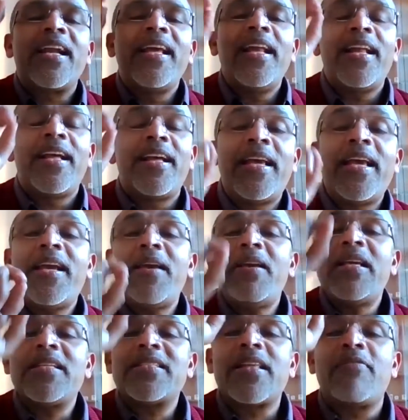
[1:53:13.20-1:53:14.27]
real
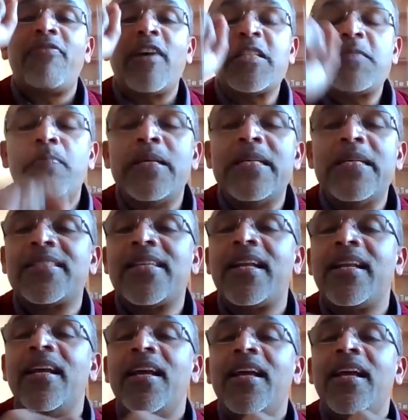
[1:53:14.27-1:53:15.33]
he is the first
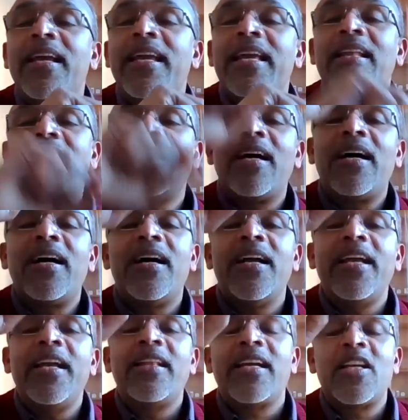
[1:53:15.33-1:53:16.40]
person in the
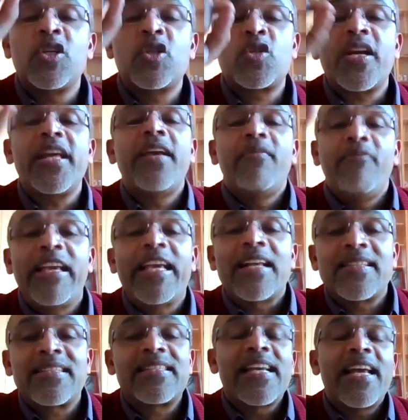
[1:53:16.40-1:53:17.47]
in the history we
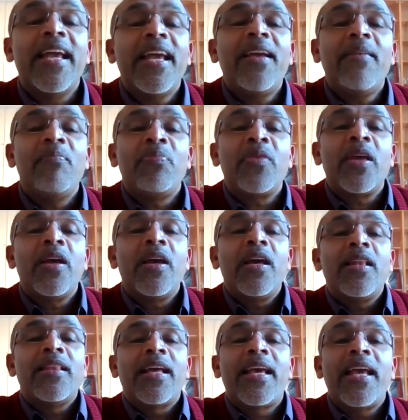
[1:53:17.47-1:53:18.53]
can say
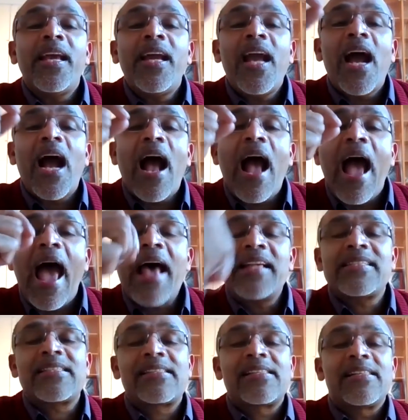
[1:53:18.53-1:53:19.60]
he
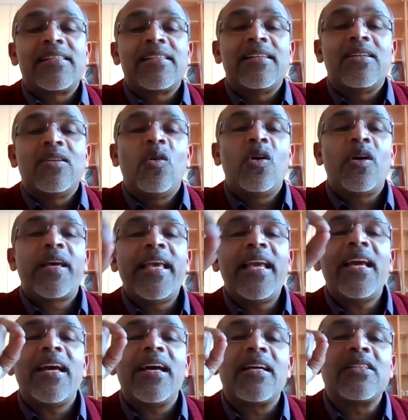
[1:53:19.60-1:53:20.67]
asked or
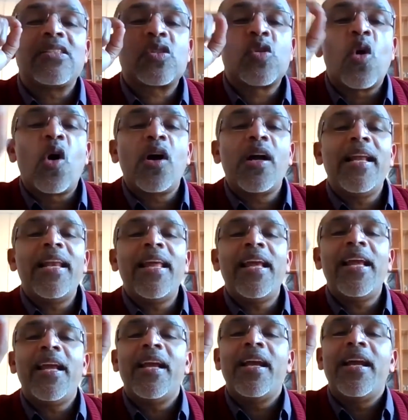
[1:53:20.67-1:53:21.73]
he
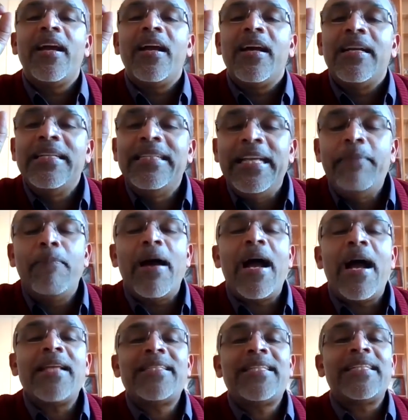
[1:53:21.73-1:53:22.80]
strongly
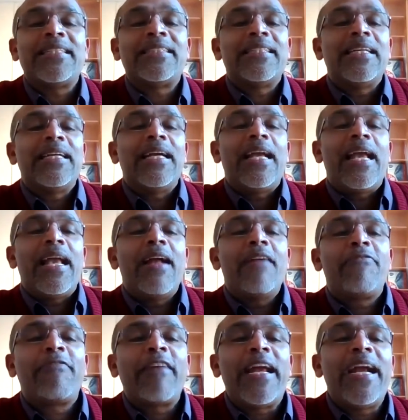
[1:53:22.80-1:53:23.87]
demanded
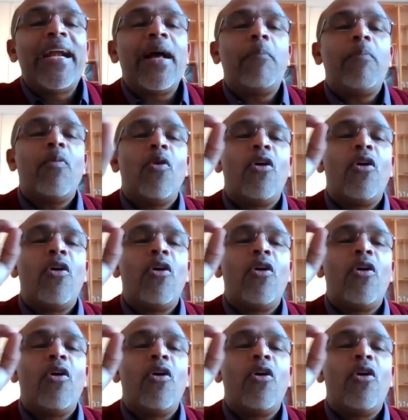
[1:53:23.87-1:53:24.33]
a freedom